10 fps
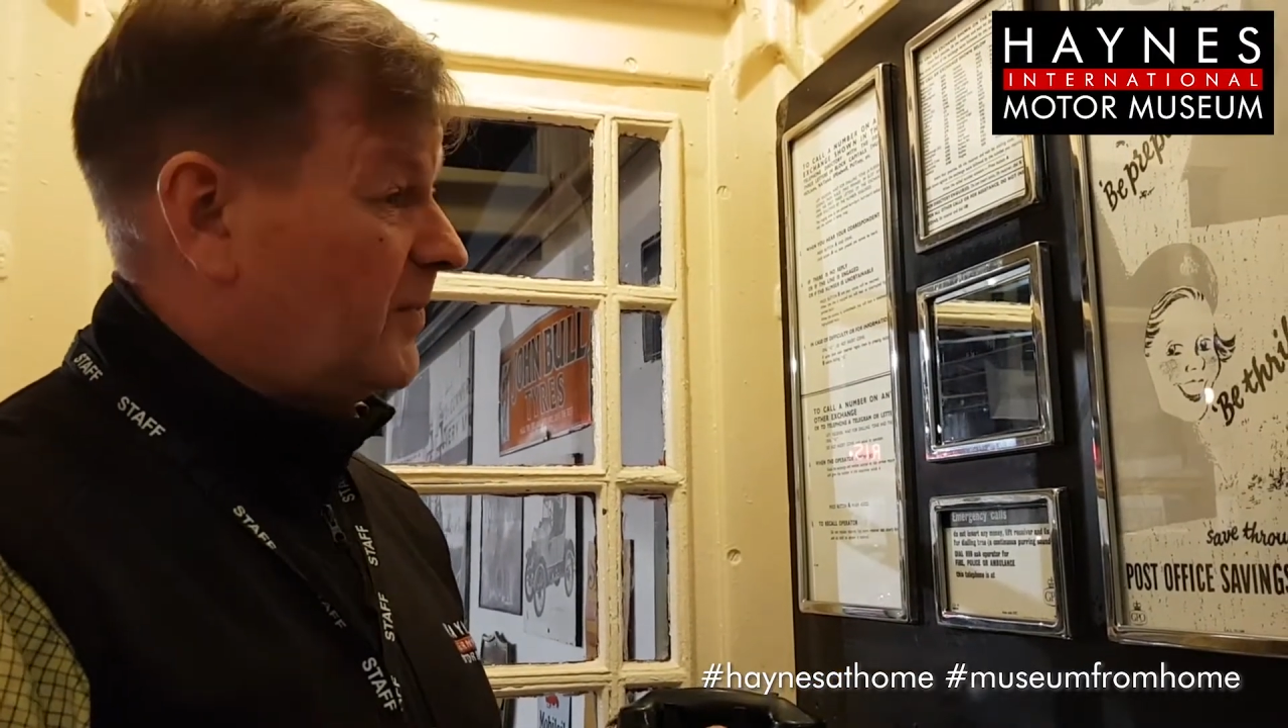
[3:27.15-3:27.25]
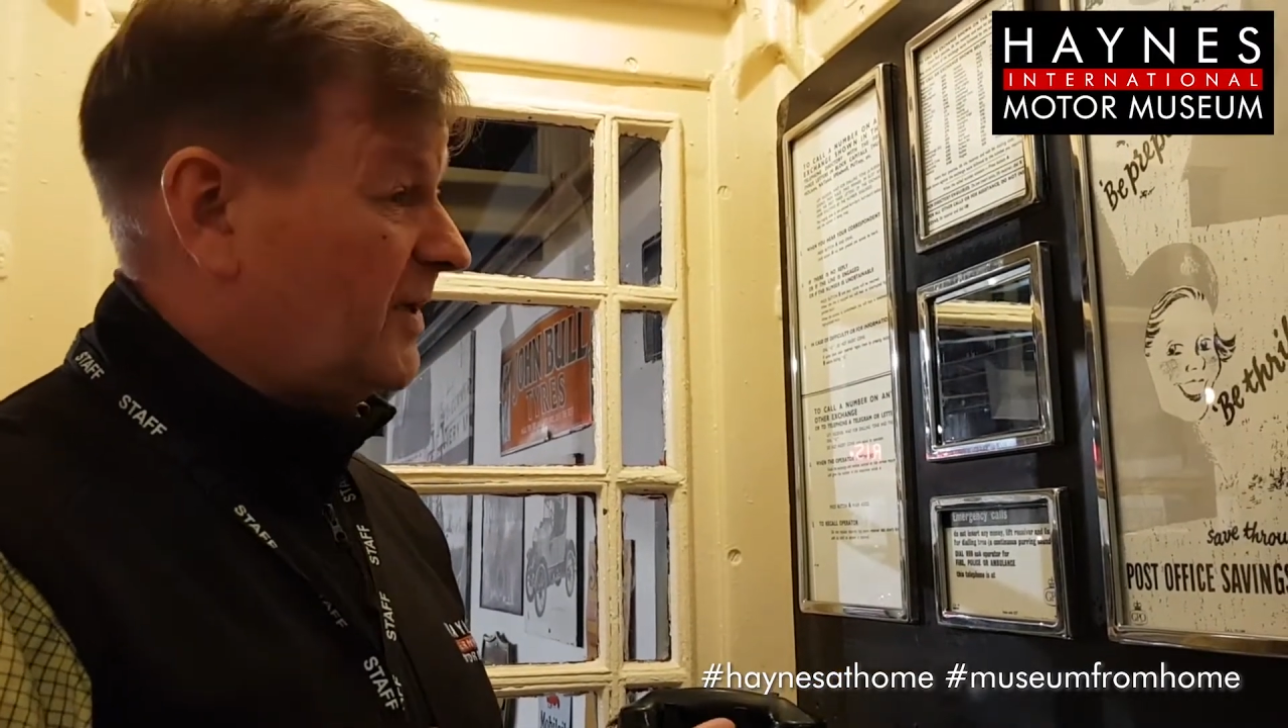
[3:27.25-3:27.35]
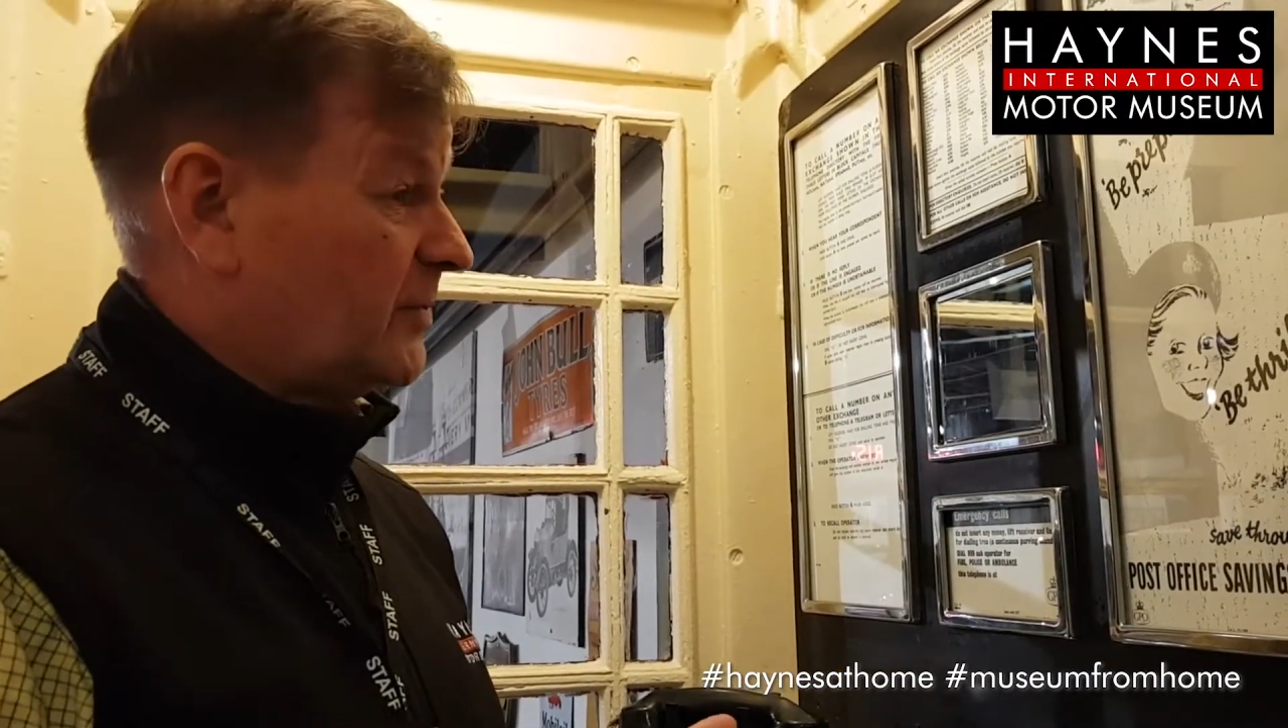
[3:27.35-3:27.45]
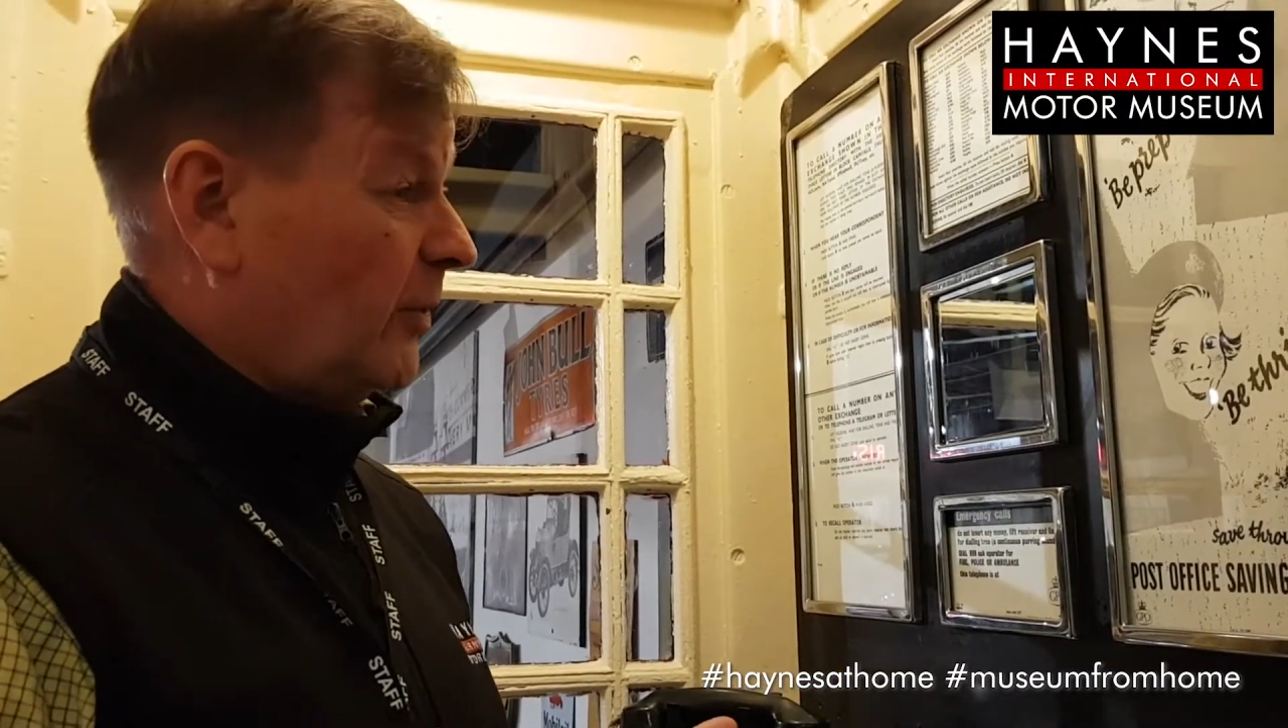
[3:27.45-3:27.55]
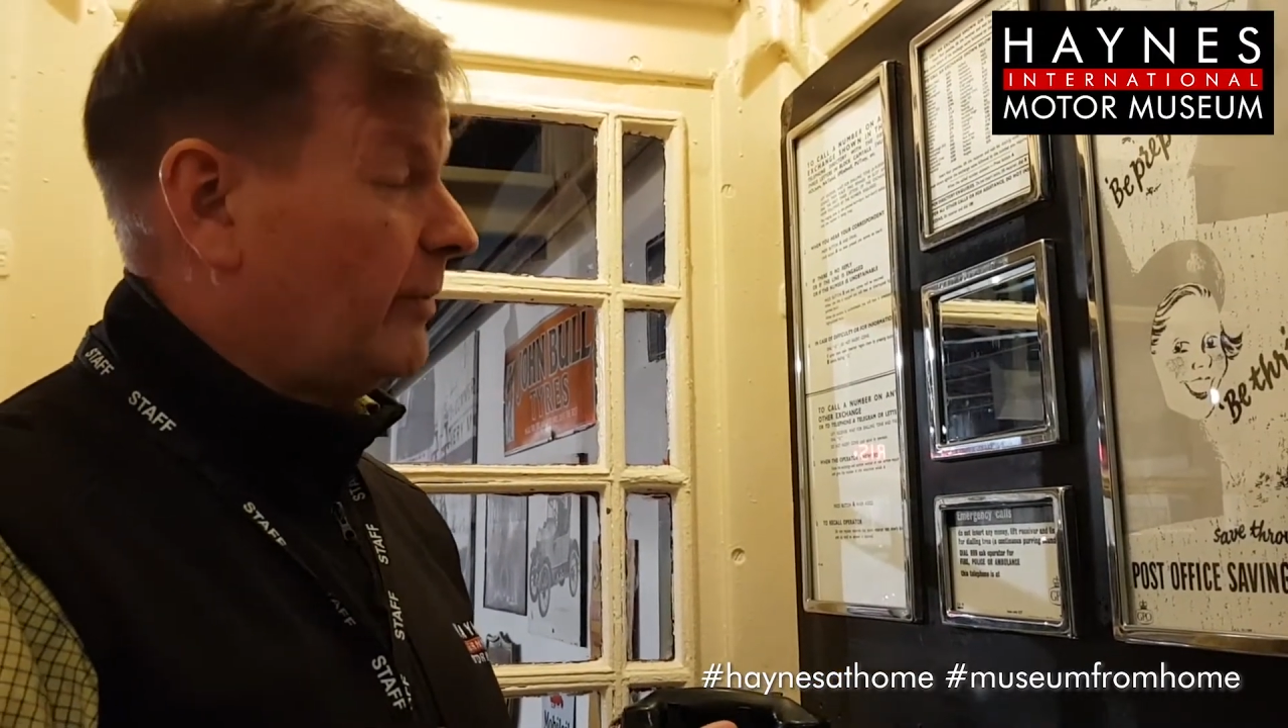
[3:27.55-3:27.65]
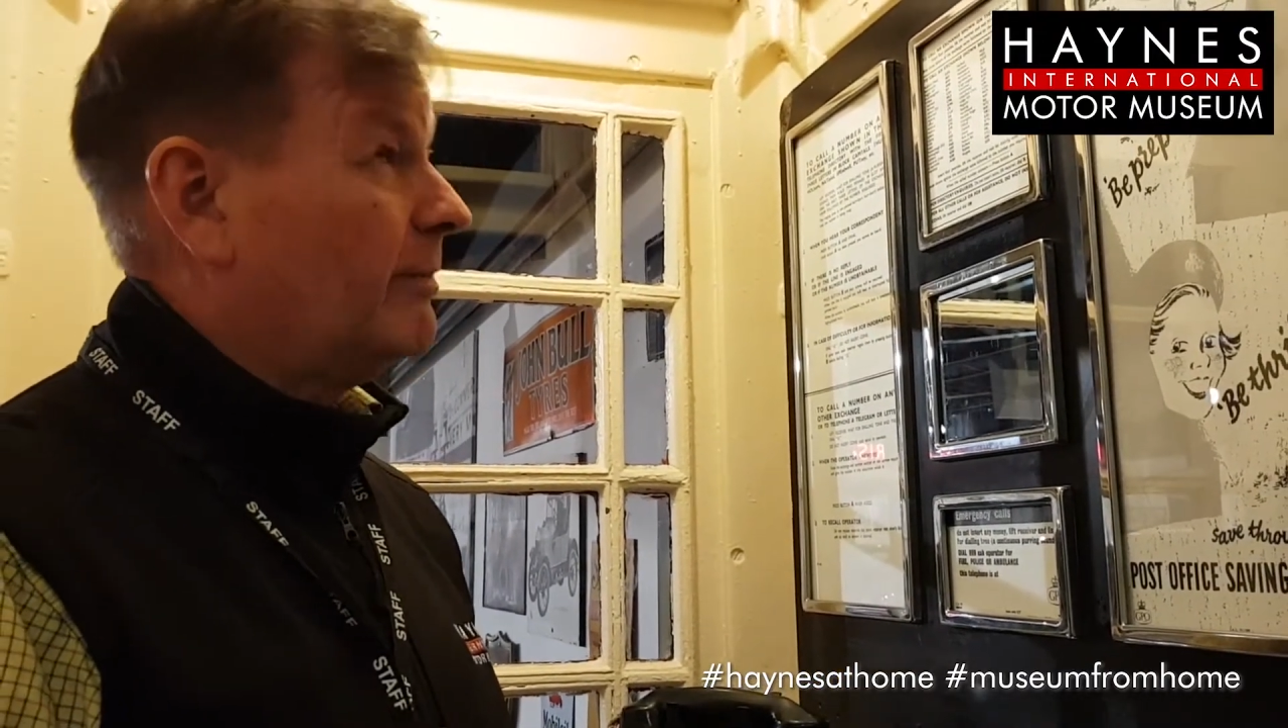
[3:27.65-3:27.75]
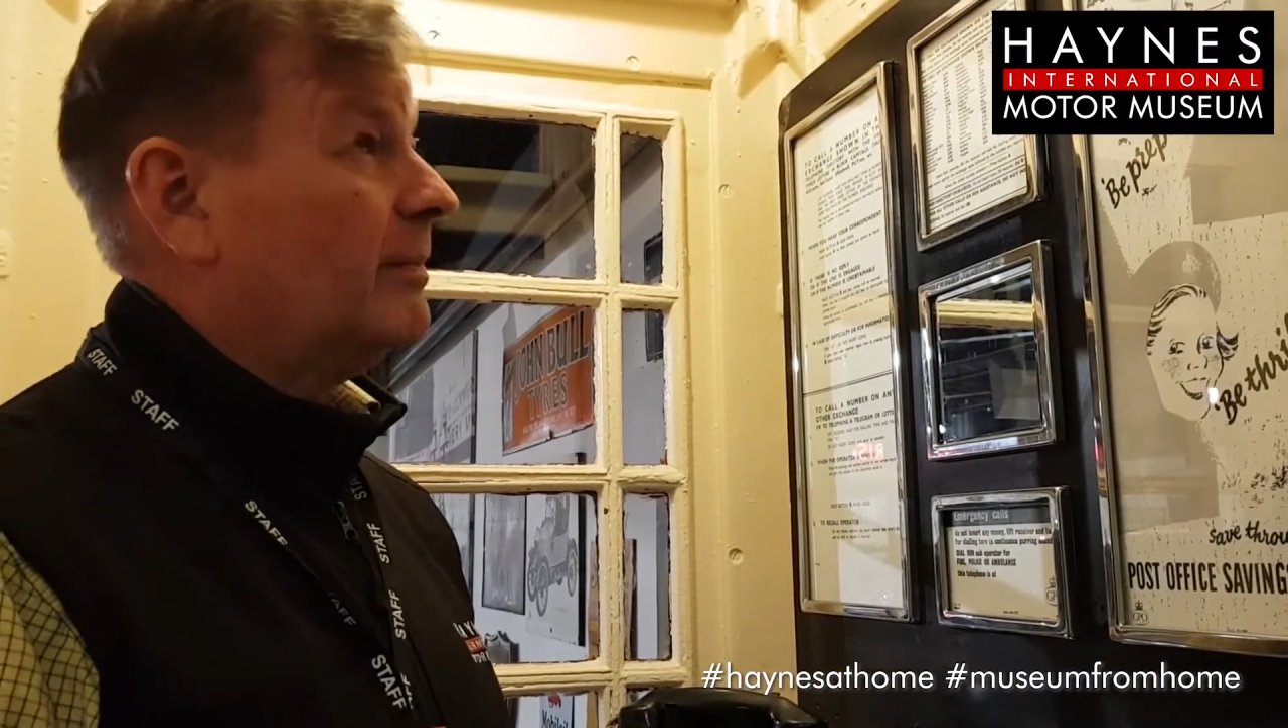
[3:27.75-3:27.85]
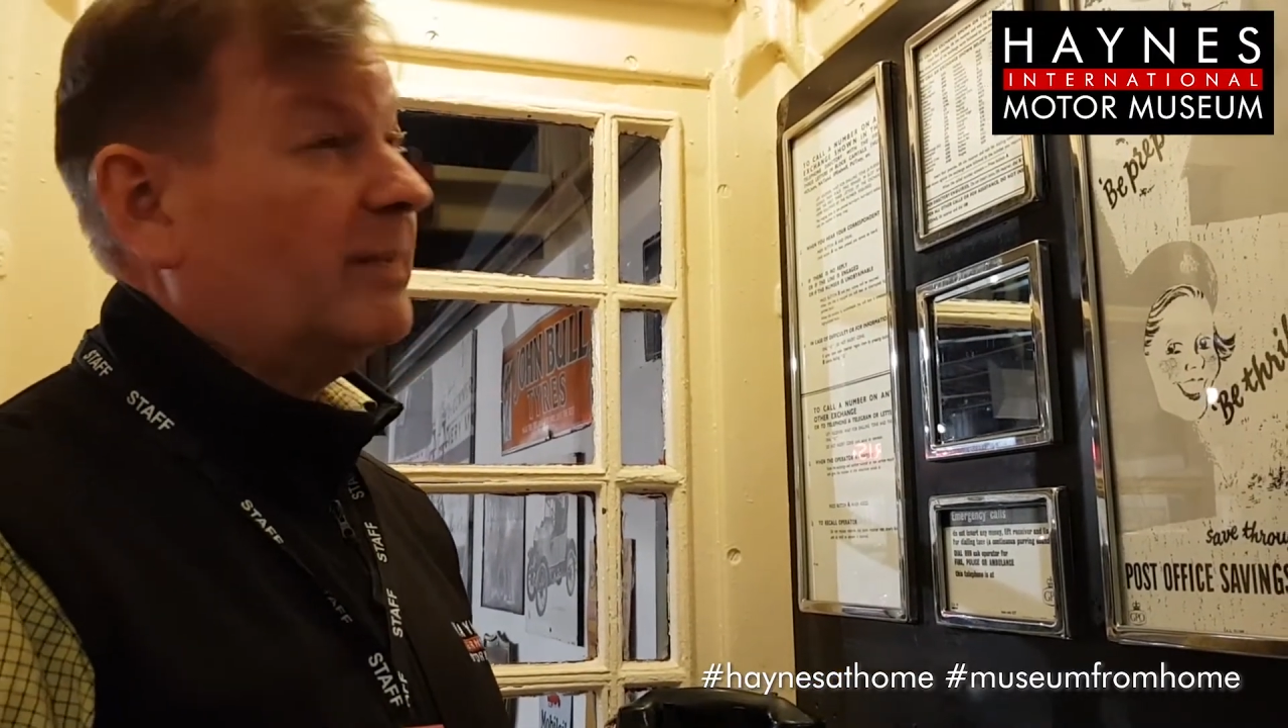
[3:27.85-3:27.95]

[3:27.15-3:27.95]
this one,